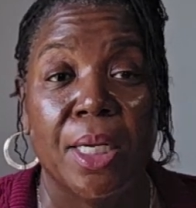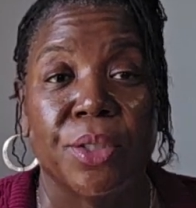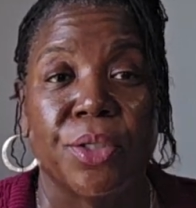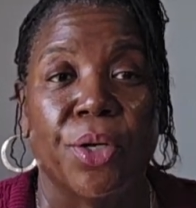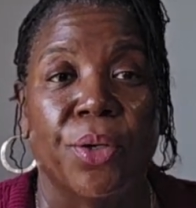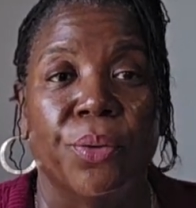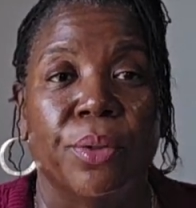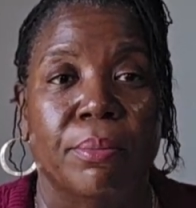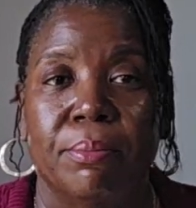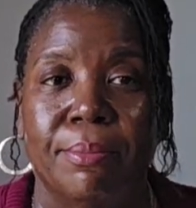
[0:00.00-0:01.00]
So
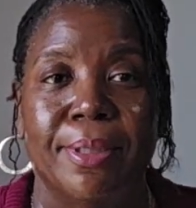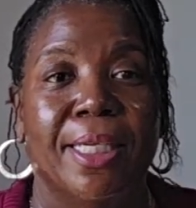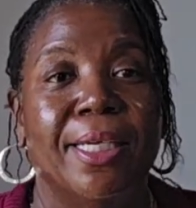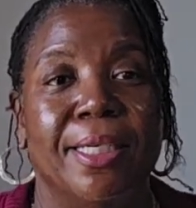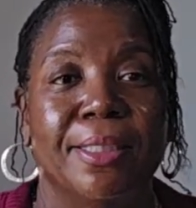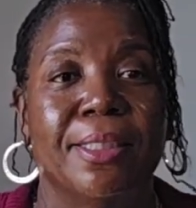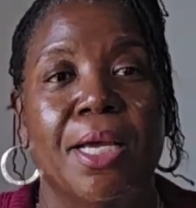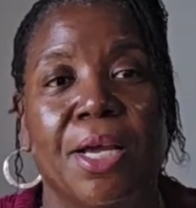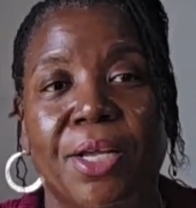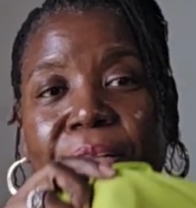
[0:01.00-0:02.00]

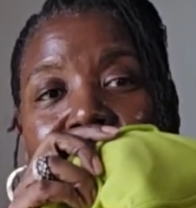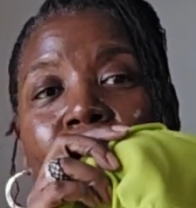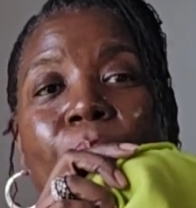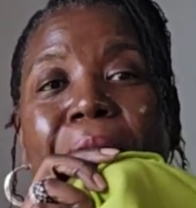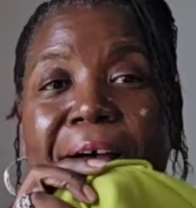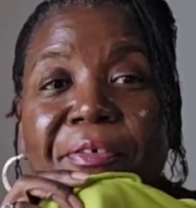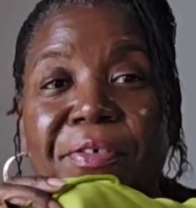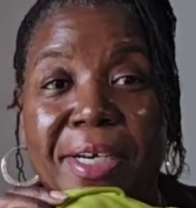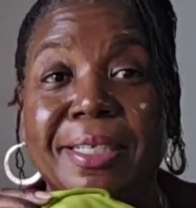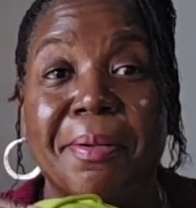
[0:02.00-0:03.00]
the whole
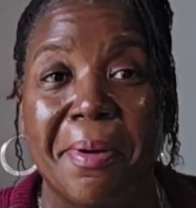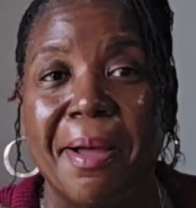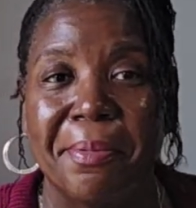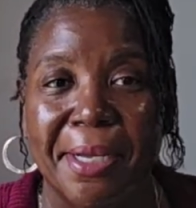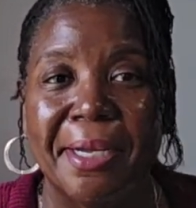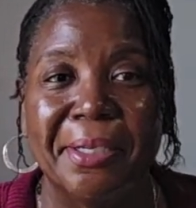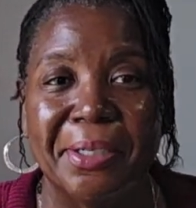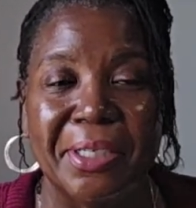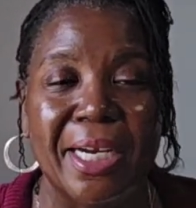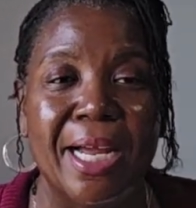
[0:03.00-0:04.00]
outfit is the pop of color.